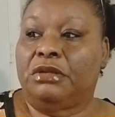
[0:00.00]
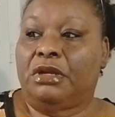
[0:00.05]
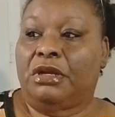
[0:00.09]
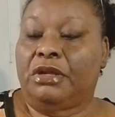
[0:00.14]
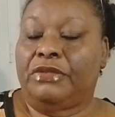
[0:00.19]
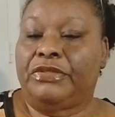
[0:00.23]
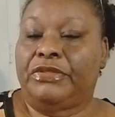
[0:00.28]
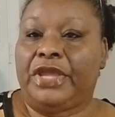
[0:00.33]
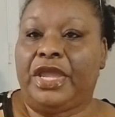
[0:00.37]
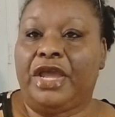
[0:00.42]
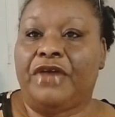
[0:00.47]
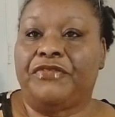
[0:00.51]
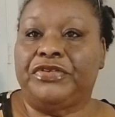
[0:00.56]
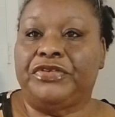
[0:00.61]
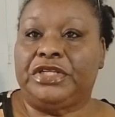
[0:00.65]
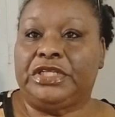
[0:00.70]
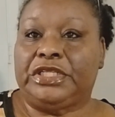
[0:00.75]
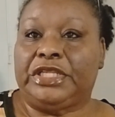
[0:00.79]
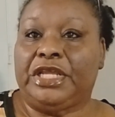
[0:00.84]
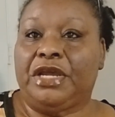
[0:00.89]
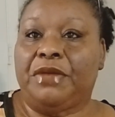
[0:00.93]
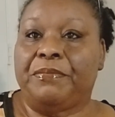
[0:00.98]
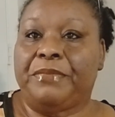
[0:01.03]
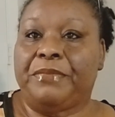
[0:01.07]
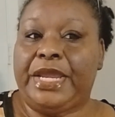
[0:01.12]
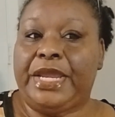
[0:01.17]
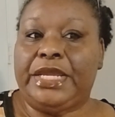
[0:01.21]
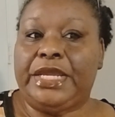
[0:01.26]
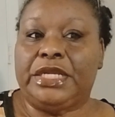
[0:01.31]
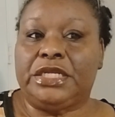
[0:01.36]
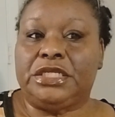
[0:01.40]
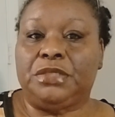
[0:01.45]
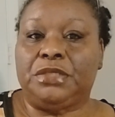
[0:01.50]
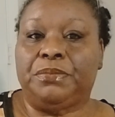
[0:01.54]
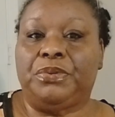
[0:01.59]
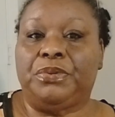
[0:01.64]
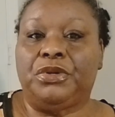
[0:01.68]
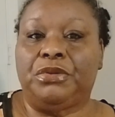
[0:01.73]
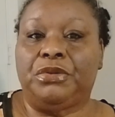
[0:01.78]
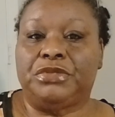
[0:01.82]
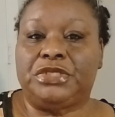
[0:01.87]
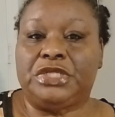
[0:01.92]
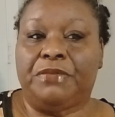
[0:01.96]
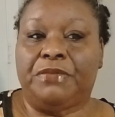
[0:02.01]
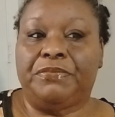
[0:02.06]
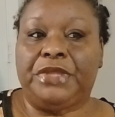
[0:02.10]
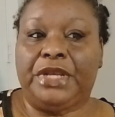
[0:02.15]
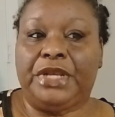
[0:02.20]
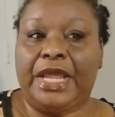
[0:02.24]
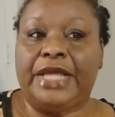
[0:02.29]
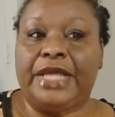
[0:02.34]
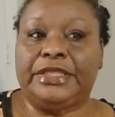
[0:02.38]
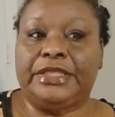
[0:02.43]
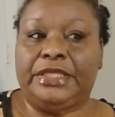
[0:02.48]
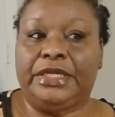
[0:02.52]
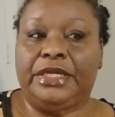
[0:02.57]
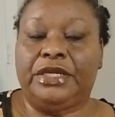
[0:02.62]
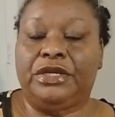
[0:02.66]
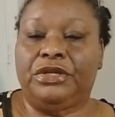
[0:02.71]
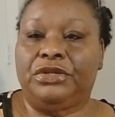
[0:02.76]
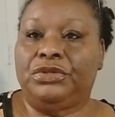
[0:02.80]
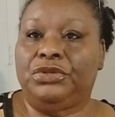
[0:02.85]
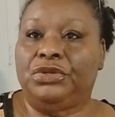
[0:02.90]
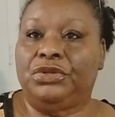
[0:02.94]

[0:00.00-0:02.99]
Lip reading: the effort that they're making to put something out there.